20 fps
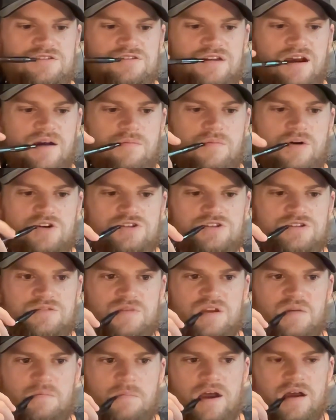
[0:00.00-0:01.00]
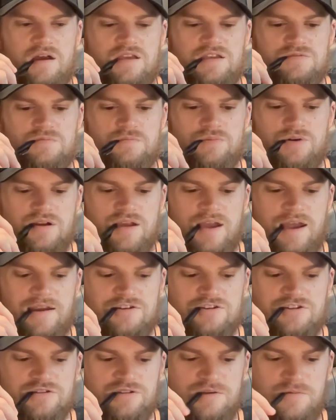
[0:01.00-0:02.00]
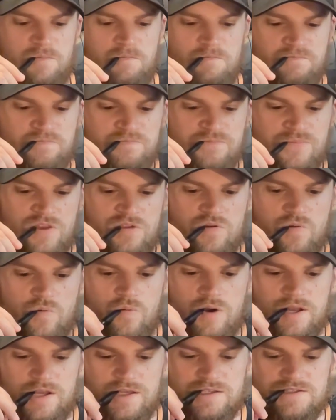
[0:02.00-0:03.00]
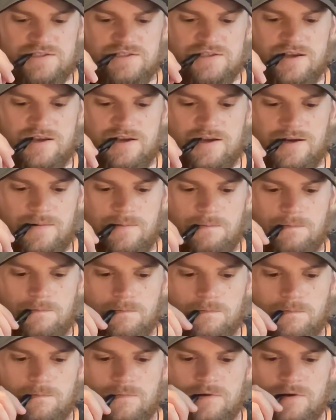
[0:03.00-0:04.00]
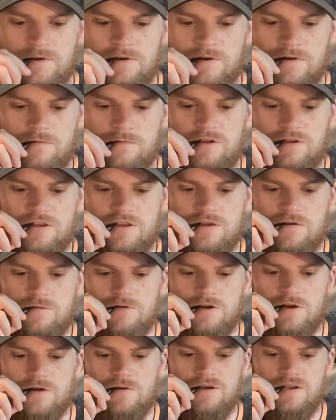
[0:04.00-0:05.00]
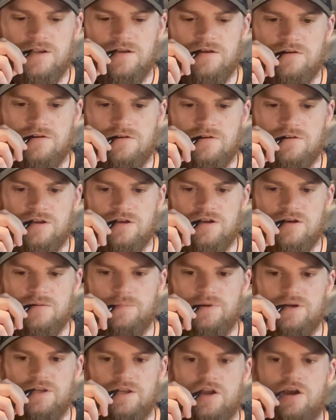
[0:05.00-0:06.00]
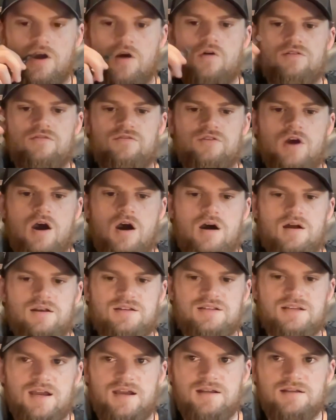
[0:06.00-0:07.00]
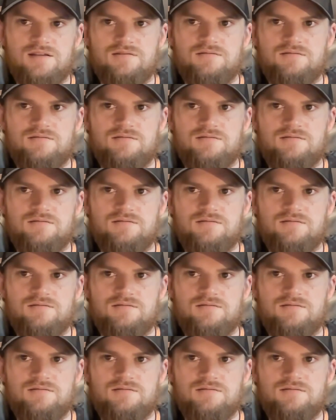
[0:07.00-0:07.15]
out most to me about his book, actually, was what they wrote into the company code of conduct